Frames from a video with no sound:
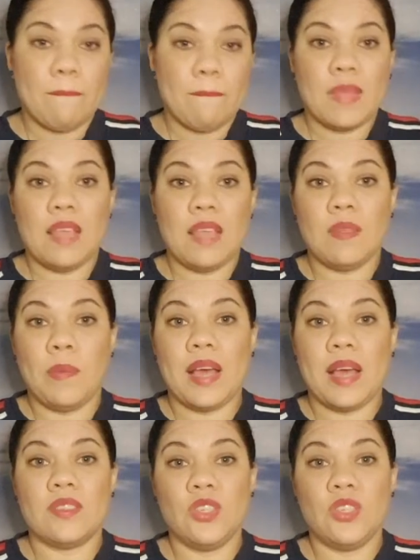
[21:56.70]
in the
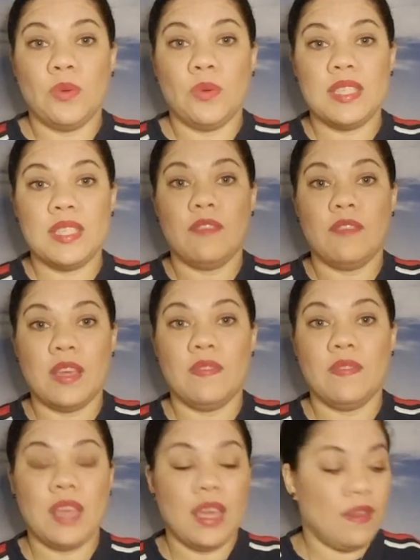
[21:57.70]
past you always give,
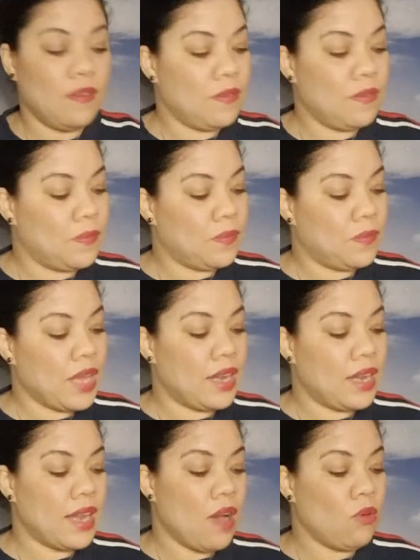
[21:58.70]
give, give.
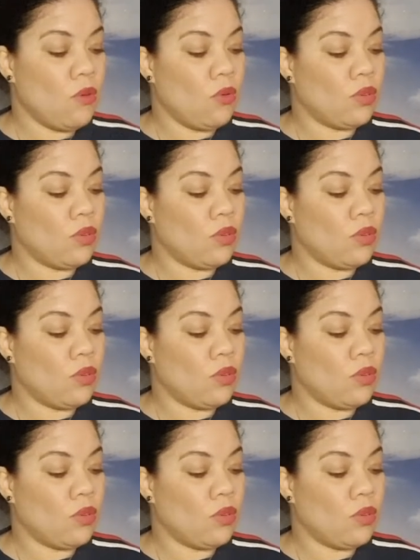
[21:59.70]
And now all